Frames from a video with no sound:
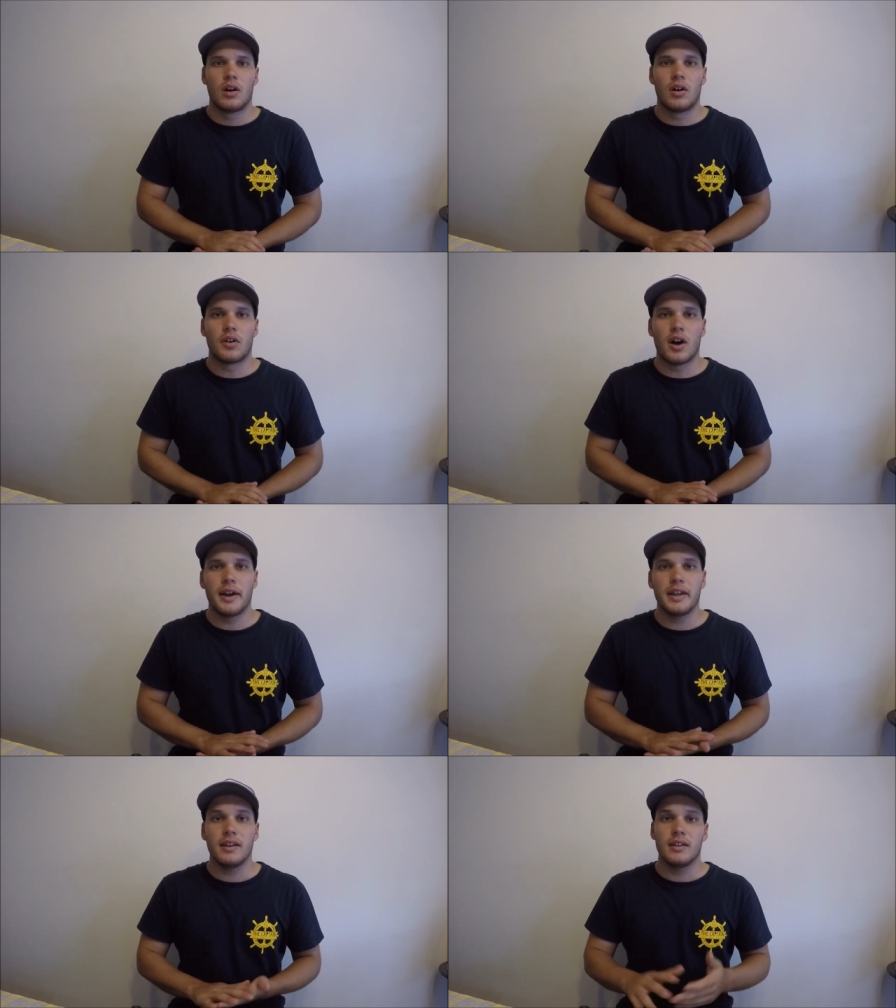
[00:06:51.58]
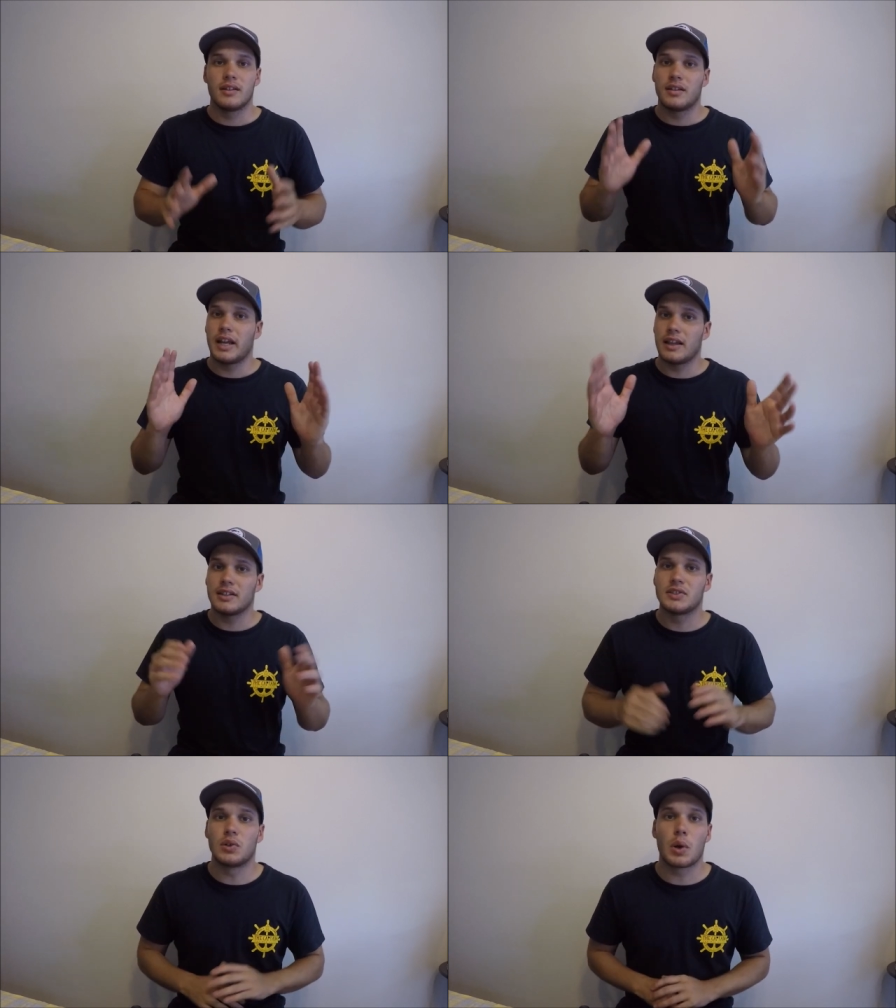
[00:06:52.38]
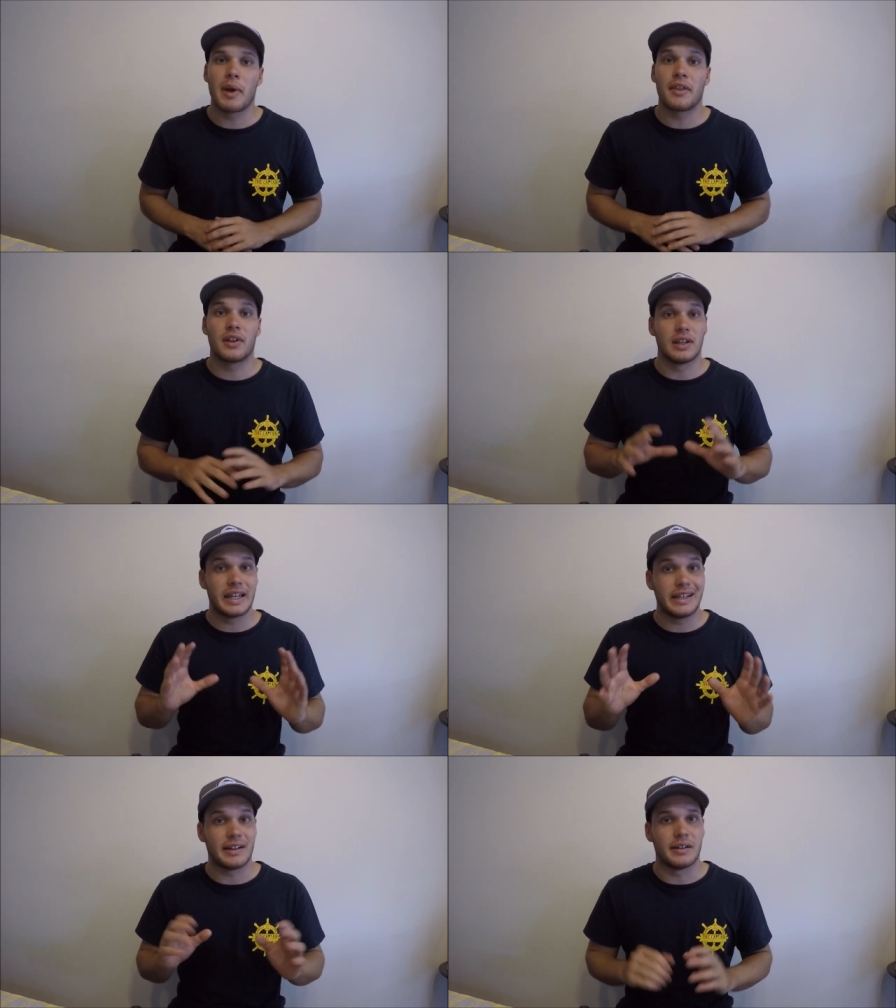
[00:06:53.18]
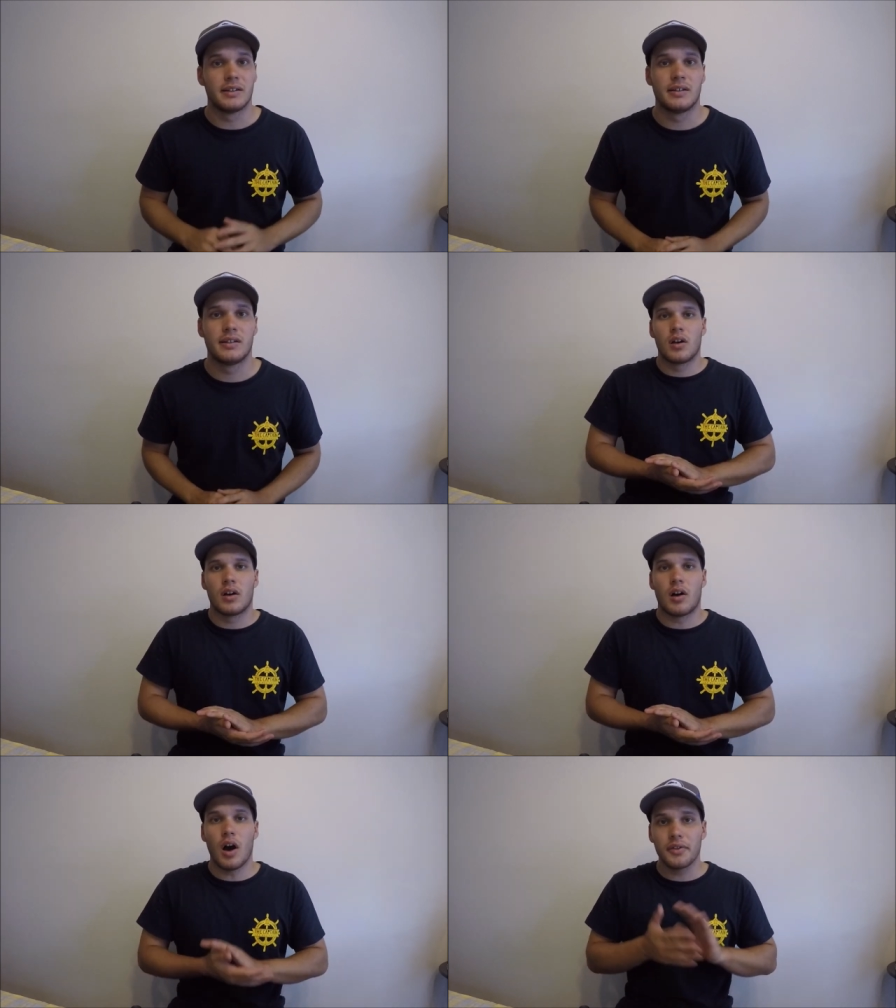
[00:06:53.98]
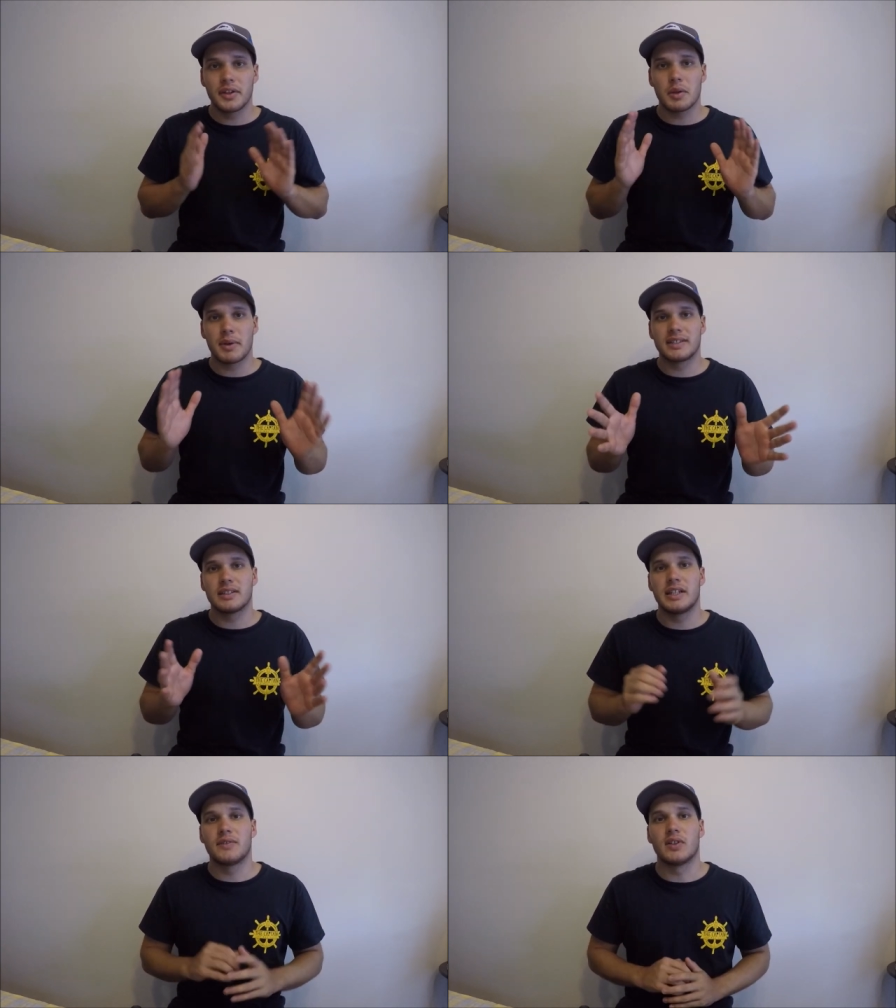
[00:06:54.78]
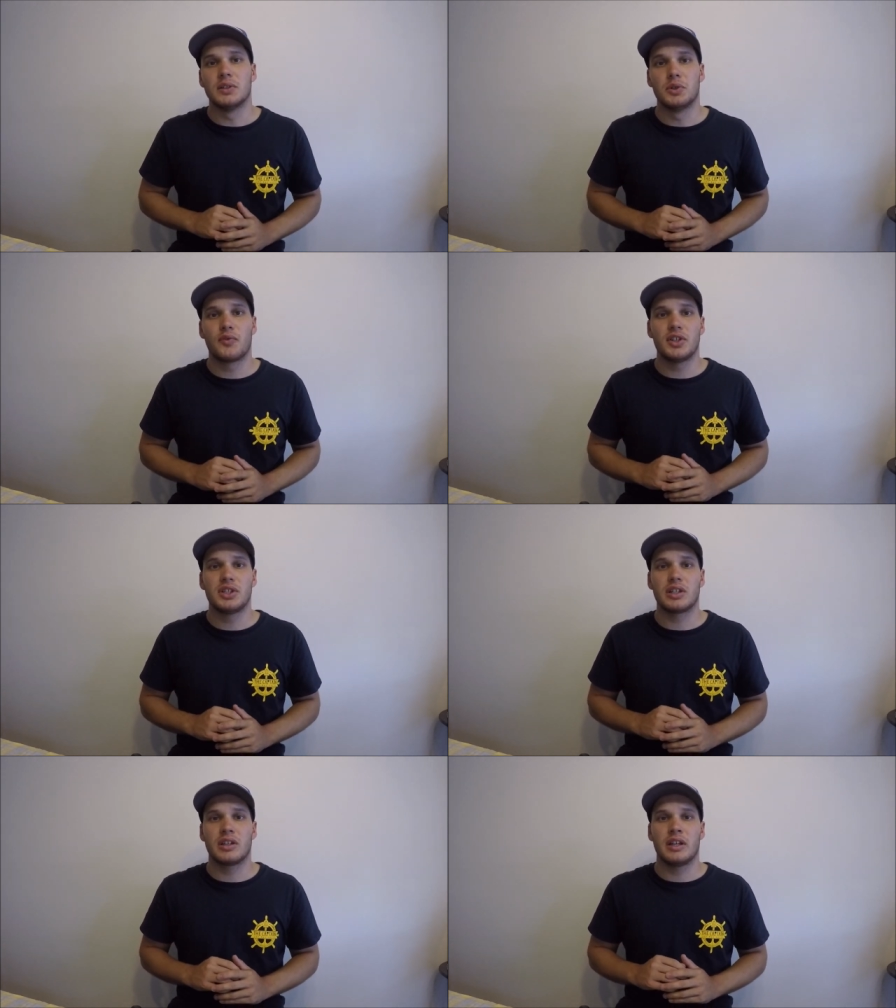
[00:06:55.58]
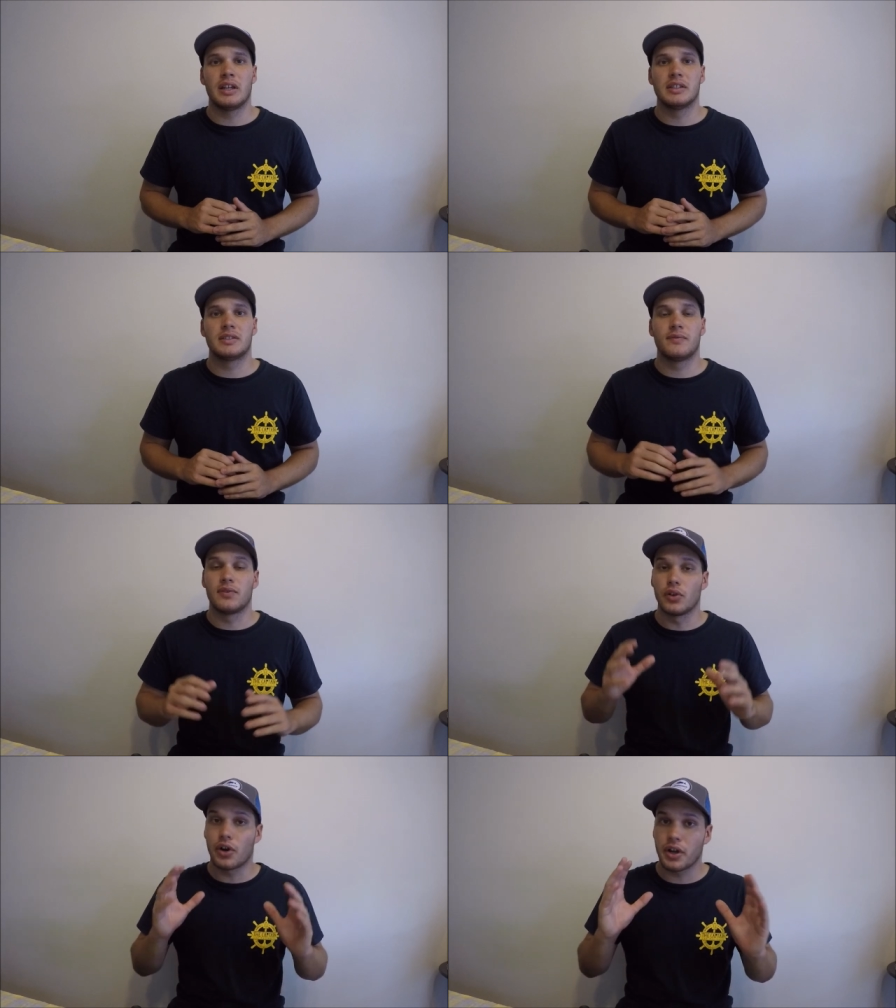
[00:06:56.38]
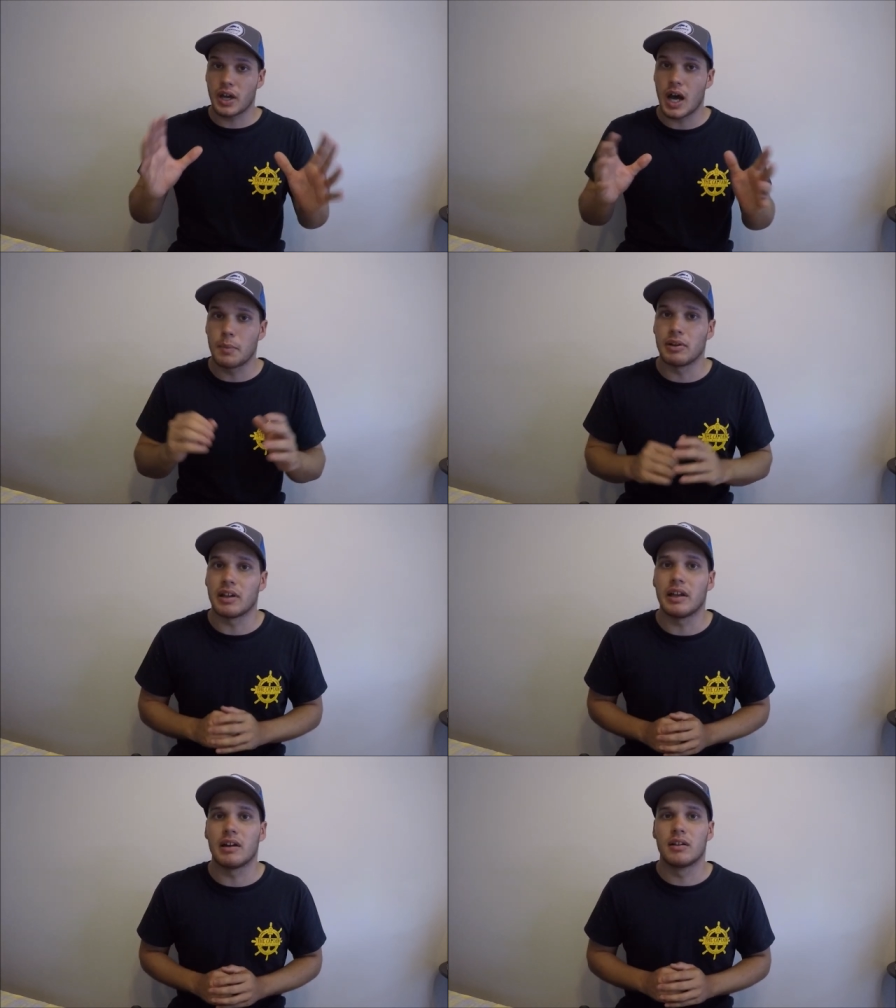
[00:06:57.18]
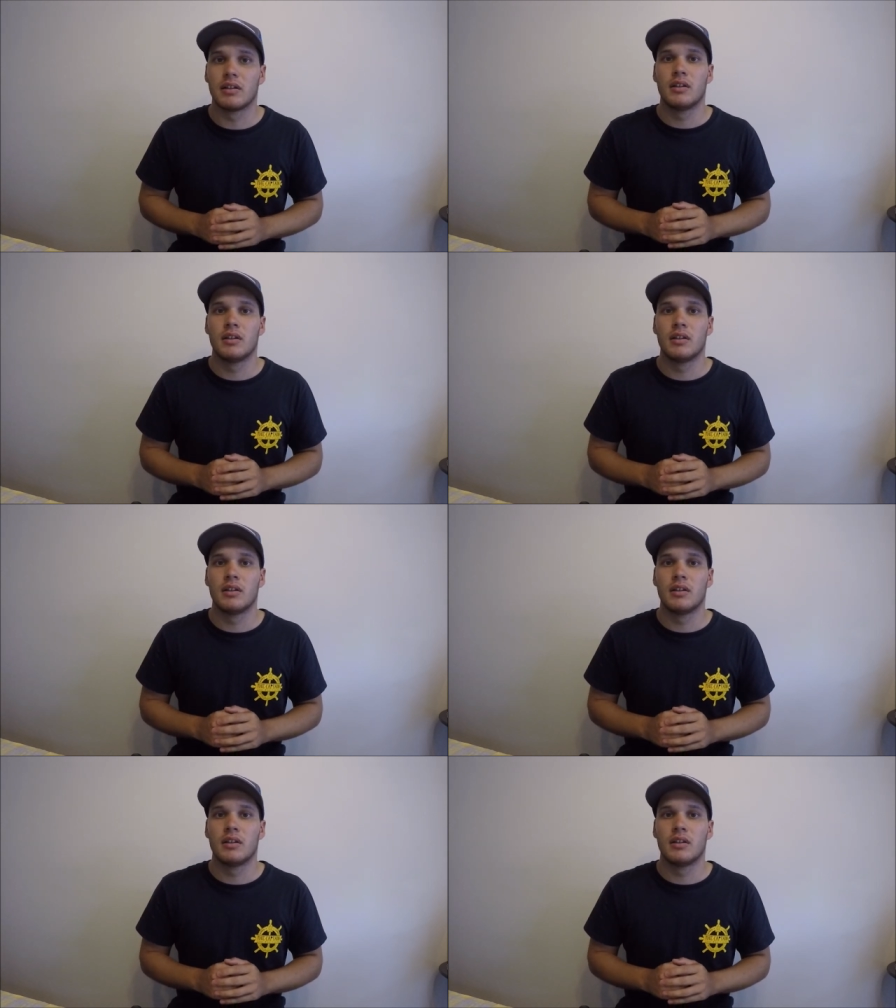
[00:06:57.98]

Alrighty, now let's talk about the leader. I think the best leader for lure fishing is fluorocarbon leader.